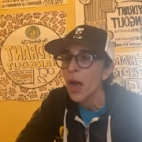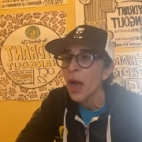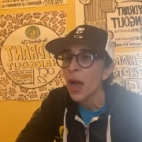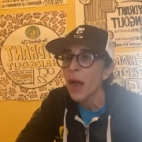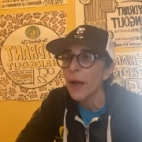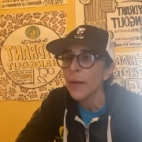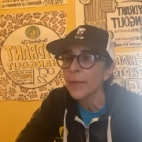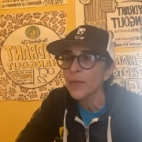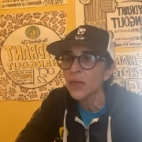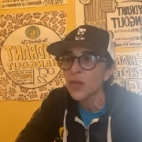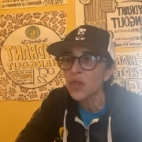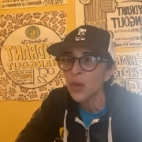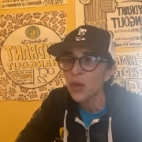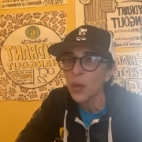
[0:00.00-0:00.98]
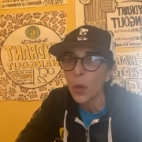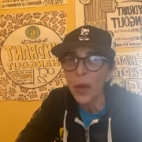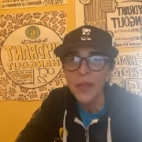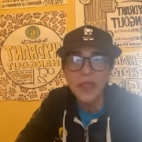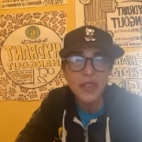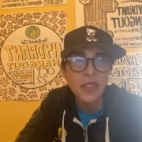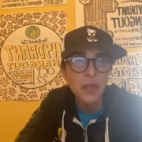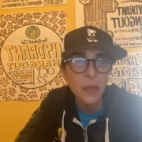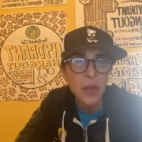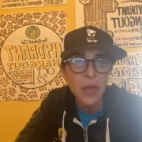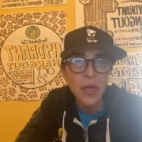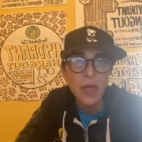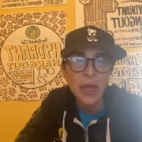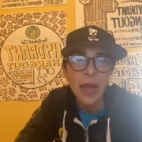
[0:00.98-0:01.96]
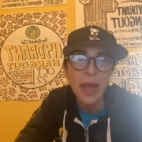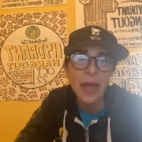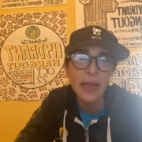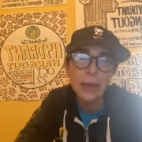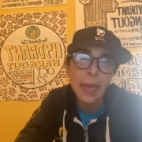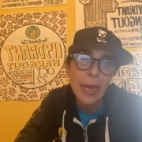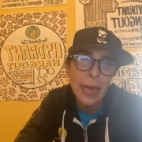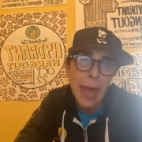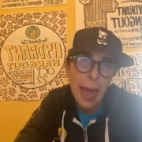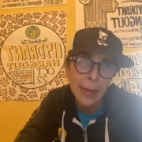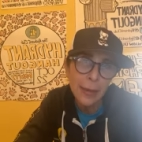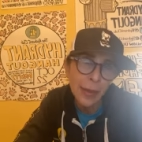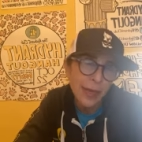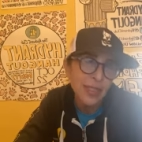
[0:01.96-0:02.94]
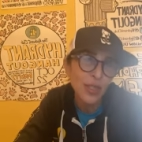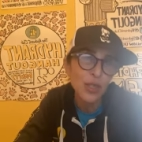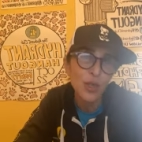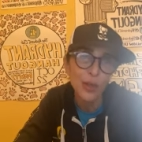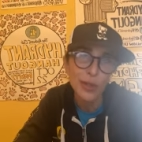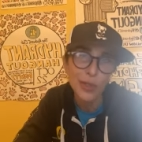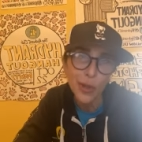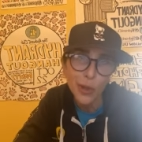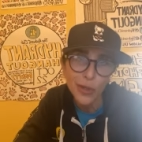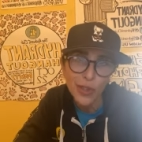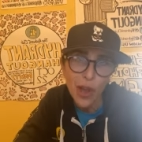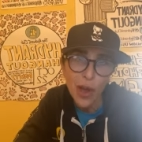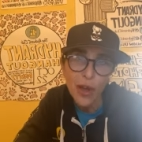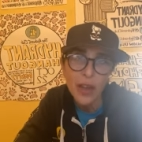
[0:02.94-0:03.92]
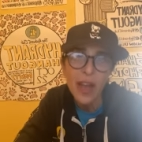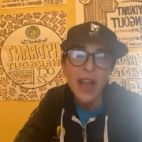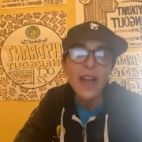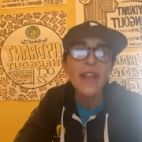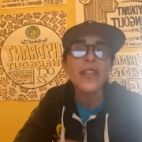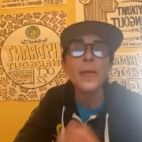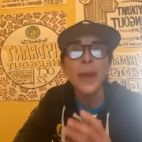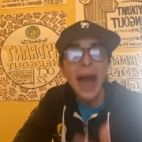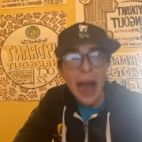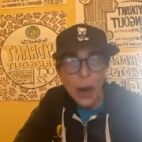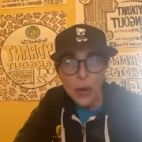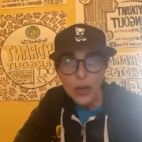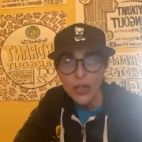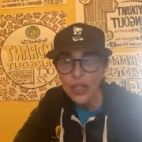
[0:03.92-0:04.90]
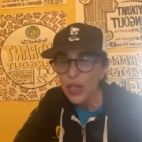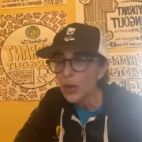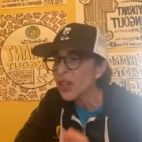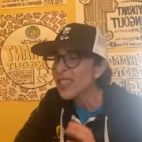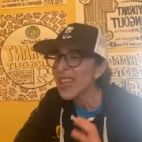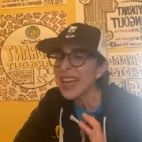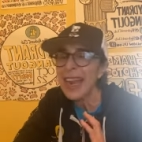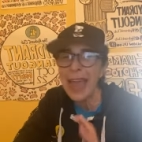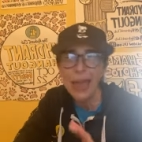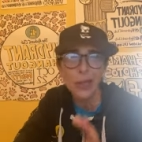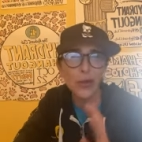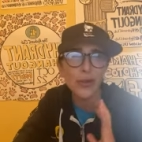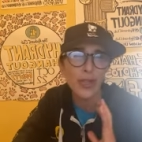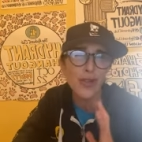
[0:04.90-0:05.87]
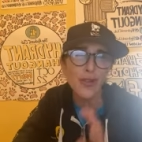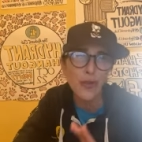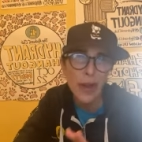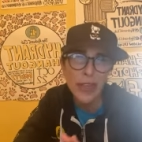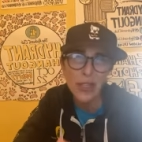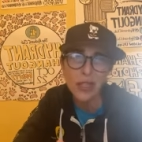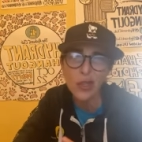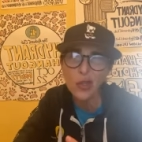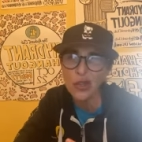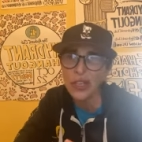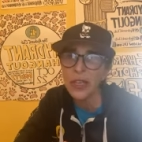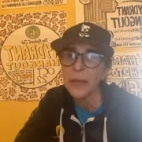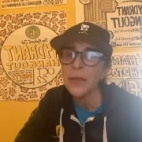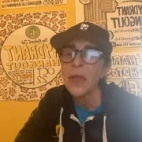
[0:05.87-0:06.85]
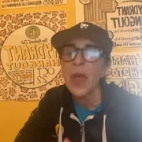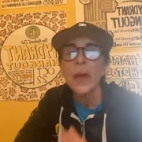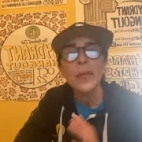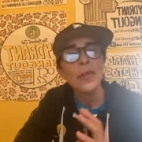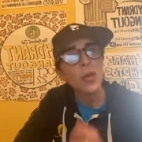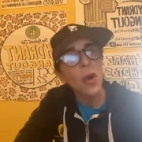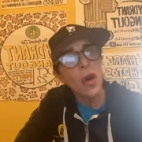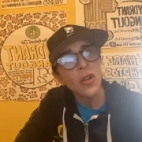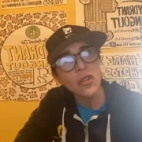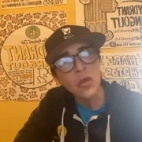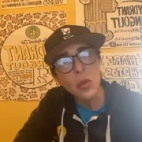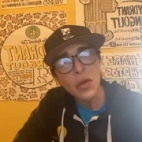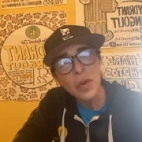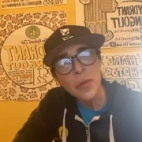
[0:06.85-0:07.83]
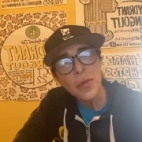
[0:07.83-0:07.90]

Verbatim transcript: Um, so you want this to be a late adolescent to adult dog. The power chewers and antler is a great solution, but you also want to be